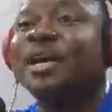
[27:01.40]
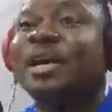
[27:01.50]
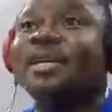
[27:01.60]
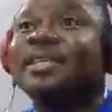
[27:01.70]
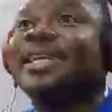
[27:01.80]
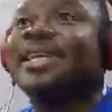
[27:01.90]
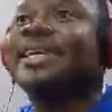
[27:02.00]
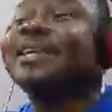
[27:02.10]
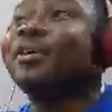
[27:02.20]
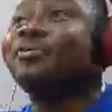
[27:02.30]
the
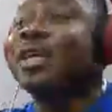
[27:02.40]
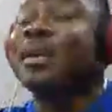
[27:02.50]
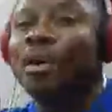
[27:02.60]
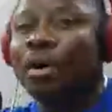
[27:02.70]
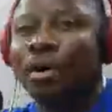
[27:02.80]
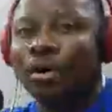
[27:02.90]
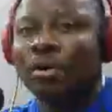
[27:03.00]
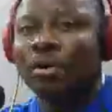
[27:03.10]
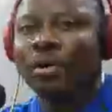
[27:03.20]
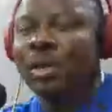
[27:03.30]
king of them
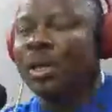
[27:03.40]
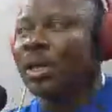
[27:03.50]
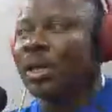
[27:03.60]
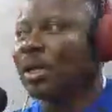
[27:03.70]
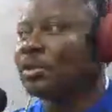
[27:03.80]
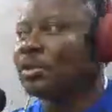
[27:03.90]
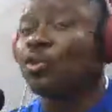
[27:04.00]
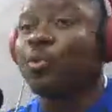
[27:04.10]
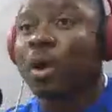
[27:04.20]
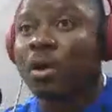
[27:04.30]
all,
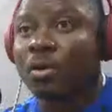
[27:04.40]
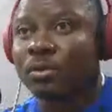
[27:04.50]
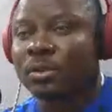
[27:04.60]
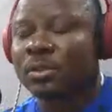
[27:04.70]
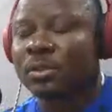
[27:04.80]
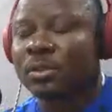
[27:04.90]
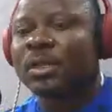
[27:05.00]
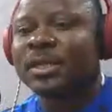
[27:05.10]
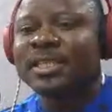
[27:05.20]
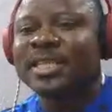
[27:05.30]
Theo Walcott.
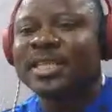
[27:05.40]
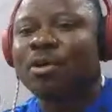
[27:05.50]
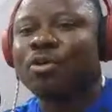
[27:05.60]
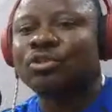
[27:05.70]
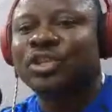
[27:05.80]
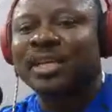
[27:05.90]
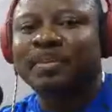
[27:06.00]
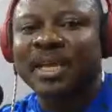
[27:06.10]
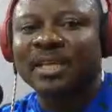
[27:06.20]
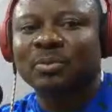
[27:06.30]
These are
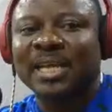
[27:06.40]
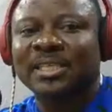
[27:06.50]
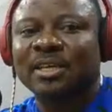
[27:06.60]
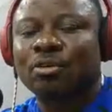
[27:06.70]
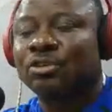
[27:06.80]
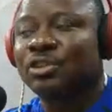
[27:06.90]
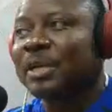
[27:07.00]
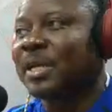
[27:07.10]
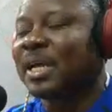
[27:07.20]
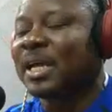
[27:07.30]
contract players. When I say
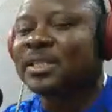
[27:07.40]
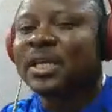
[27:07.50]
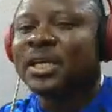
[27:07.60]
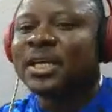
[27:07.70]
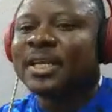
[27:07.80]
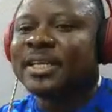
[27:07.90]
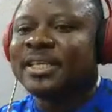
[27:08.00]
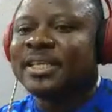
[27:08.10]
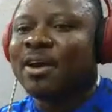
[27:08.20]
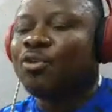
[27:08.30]
contract players,
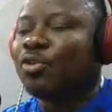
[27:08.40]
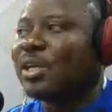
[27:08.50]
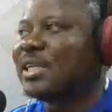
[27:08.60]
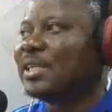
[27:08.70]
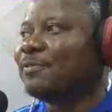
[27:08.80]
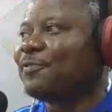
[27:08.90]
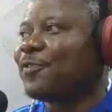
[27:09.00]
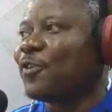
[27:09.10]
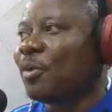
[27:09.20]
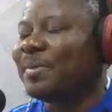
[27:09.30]
they are only
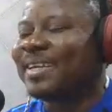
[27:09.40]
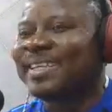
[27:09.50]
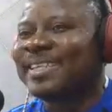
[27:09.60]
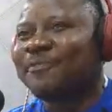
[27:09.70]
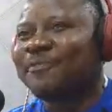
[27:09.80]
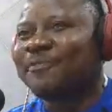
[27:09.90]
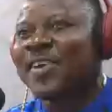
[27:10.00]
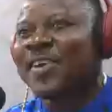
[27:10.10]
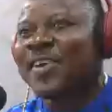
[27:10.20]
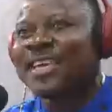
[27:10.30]
informed in the
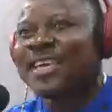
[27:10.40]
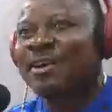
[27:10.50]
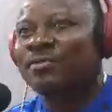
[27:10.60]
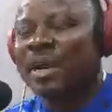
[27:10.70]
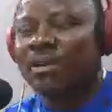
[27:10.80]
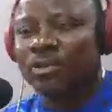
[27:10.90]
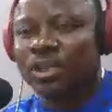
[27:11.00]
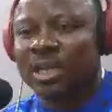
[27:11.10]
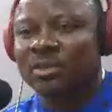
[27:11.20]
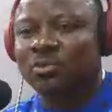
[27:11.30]
final year of their
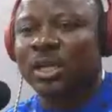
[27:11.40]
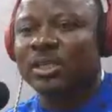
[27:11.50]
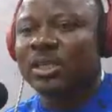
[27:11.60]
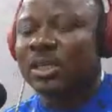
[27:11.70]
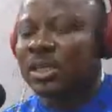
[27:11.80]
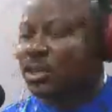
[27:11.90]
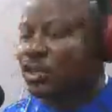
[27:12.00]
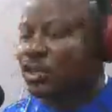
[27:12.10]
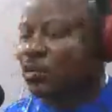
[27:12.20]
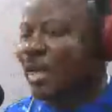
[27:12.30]
contract. When
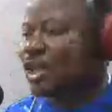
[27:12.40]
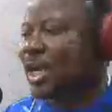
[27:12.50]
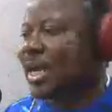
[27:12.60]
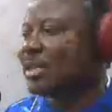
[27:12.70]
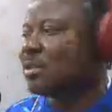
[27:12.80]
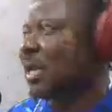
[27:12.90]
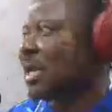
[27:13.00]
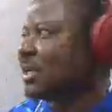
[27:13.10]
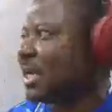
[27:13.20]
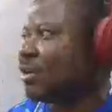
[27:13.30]
you are trying,
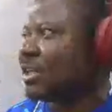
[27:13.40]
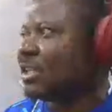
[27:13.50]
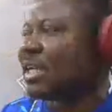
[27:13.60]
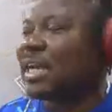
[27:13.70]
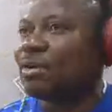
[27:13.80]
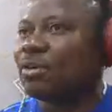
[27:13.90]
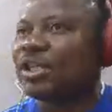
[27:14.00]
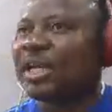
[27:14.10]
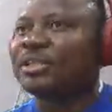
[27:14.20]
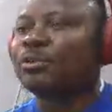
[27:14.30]
they are running out their
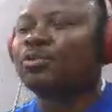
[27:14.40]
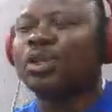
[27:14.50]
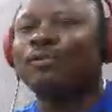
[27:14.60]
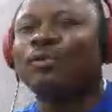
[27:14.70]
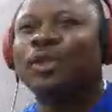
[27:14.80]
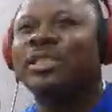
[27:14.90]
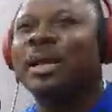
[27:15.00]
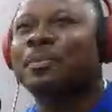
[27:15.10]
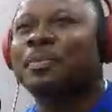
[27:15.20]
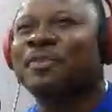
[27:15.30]
contract, they will give you
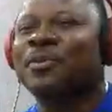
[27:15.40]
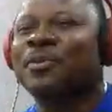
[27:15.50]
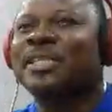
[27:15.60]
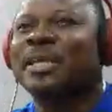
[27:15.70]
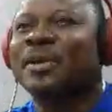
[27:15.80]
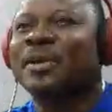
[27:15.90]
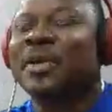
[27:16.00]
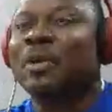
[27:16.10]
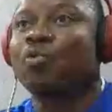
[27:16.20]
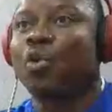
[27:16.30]
this type of performance that make
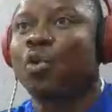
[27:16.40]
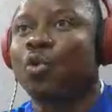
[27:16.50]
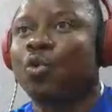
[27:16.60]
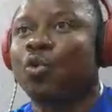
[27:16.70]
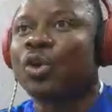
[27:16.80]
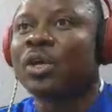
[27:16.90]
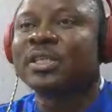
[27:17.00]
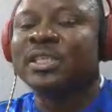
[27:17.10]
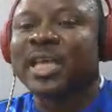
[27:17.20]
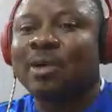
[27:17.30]
you feel like, whoa,
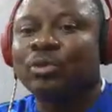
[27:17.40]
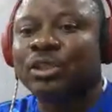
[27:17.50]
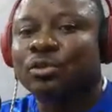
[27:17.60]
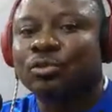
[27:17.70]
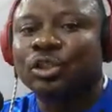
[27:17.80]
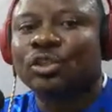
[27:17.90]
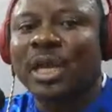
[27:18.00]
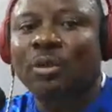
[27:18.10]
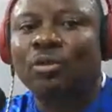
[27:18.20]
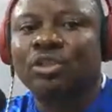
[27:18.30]
this guy, we need to renew
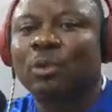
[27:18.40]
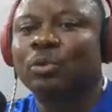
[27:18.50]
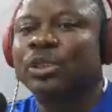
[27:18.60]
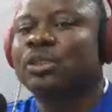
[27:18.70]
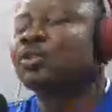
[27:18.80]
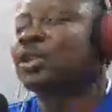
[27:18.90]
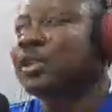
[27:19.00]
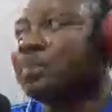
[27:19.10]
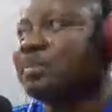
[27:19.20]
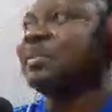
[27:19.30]
their contract, we need to
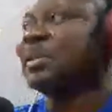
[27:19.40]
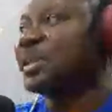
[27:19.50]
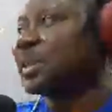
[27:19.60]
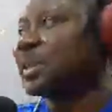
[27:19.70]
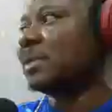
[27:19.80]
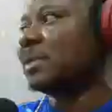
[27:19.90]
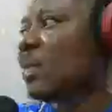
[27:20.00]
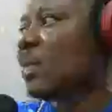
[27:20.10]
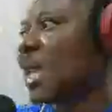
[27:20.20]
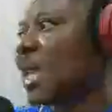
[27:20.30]
keep them in the team,
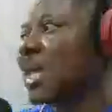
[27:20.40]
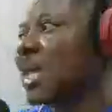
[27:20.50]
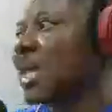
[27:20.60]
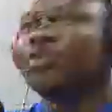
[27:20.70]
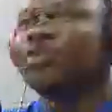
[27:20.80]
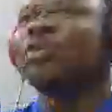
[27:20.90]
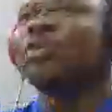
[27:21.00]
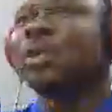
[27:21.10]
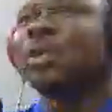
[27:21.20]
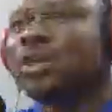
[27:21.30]
we can't let them
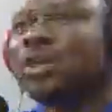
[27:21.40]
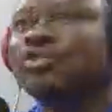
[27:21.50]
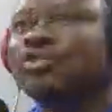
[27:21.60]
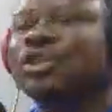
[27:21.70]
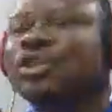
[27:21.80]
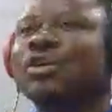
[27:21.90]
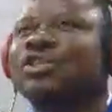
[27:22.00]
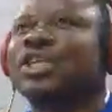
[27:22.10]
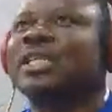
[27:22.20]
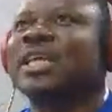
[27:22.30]
go. Just renew the
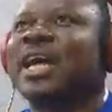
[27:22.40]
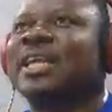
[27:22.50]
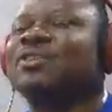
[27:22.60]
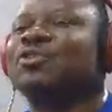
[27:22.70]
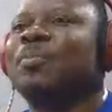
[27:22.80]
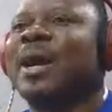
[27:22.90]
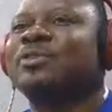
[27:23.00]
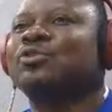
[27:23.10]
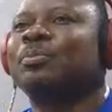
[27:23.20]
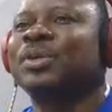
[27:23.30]
contract and they go
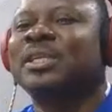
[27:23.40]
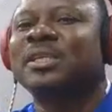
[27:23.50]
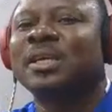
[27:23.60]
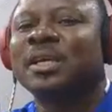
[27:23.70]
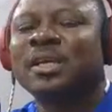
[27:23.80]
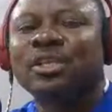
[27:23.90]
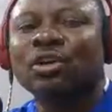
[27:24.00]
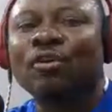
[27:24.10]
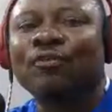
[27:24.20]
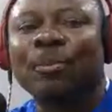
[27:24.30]
back to being,
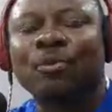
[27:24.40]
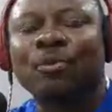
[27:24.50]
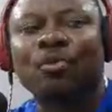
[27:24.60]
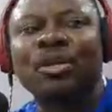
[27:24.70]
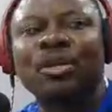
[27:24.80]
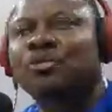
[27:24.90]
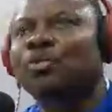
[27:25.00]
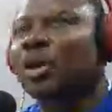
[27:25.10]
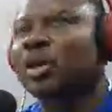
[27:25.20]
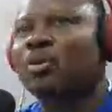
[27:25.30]
they go from
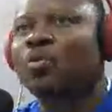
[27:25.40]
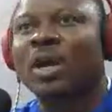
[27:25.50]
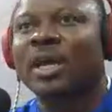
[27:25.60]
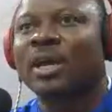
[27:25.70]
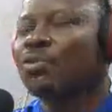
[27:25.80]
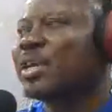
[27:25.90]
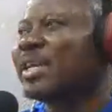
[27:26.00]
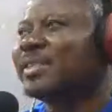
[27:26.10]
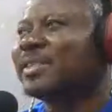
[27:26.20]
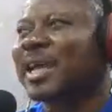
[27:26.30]
crocodile to war
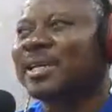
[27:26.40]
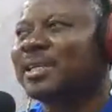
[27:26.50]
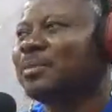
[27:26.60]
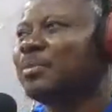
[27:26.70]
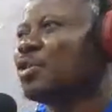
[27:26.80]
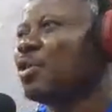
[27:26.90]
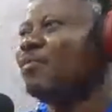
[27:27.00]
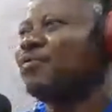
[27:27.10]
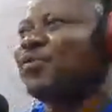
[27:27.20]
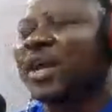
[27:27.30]
gecko instantly. They
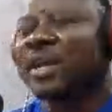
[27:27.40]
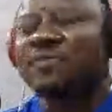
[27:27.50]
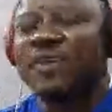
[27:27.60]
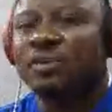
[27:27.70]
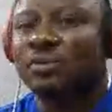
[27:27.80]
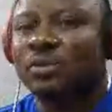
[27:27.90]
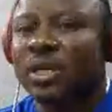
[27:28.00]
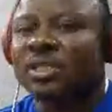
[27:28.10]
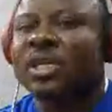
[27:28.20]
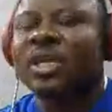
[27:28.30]
become very, very
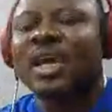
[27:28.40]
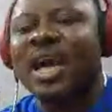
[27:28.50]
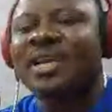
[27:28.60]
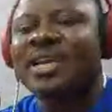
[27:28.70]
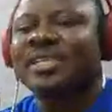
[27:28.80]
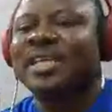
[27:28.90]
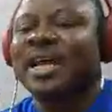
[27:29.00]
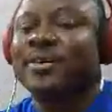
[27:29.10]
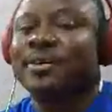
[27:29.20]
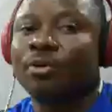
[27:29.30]
useless, and
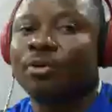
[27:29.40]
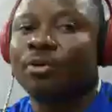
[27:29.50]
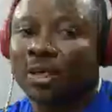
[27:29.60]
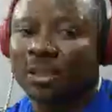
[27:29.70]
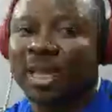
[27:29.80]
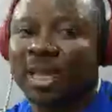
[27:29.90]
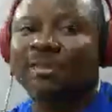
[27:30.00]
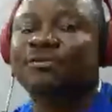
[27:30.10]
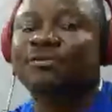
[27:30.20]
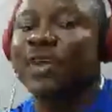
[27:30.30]
that's annoying.
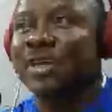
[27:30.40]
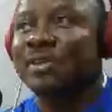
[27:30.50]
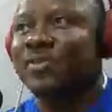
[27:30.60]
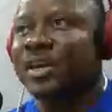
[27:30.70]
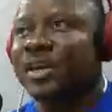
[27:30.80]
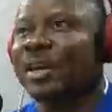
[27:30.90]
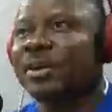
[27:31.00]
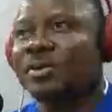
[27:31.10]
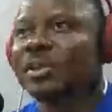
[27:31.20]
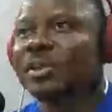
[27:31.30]
That's very, very
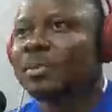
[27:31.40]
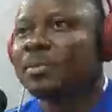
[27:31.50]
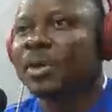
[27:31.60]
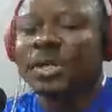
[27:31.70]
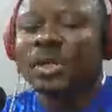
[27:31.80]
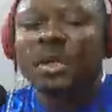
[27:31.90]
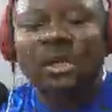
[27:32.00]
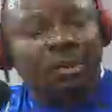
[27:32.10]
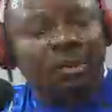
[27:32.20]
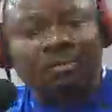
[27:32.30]
annoying. But hey,